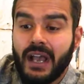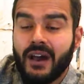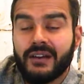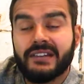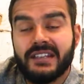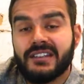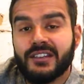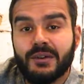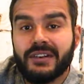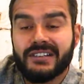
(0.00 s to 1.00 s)
our
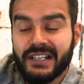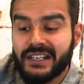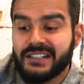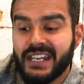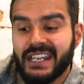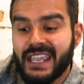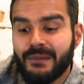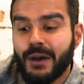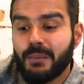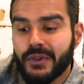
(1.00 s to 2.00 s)
CTO Ashlesh. He
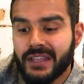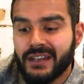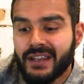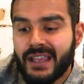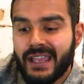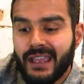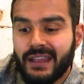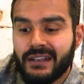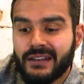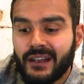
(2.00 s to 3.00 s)
came up with it,
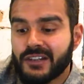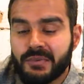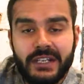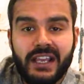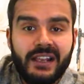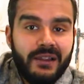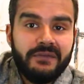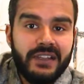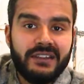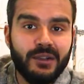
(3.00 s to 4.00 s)
and Lakshmi and I
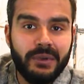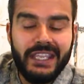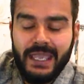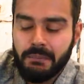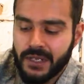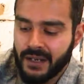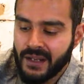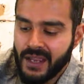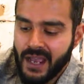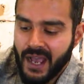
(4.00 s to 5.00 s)
loved it, so we kept
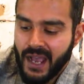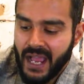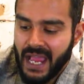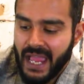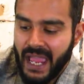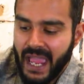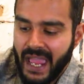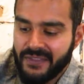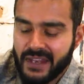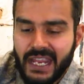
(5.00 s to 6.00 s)
it.
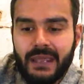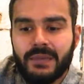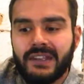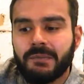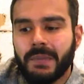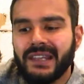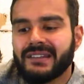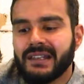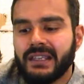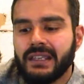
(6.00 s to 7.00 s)
And the name is
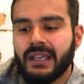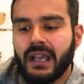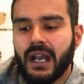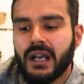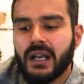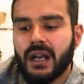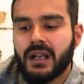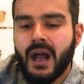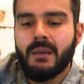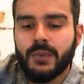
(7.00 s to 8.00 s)
basically a
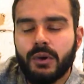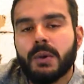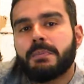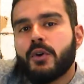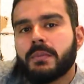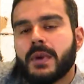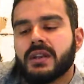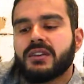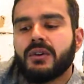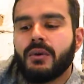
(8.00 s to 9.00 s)
combo, a
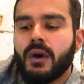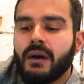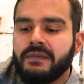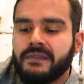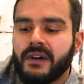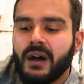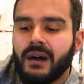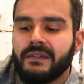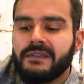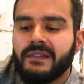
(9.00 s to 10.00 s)
portmanteau
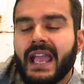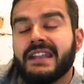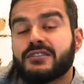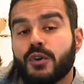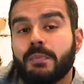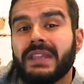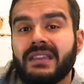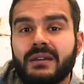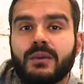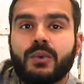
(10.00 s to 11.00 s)
of
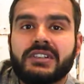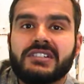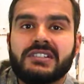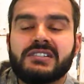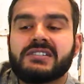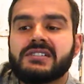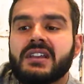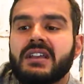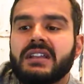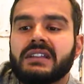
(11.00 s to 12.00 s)
entropy, which is
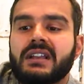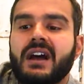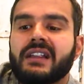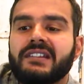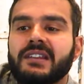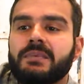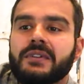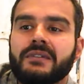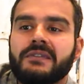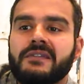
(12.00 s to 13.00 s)
the
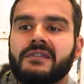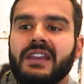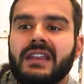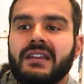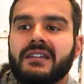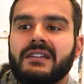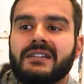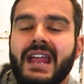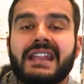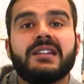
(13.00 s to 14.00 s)
concept of
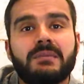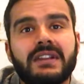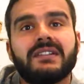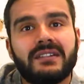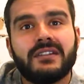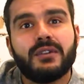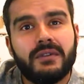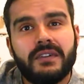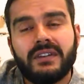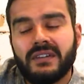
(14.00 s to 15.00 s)
randomness in the
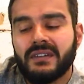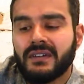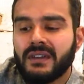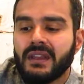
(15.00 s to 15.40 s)
universe,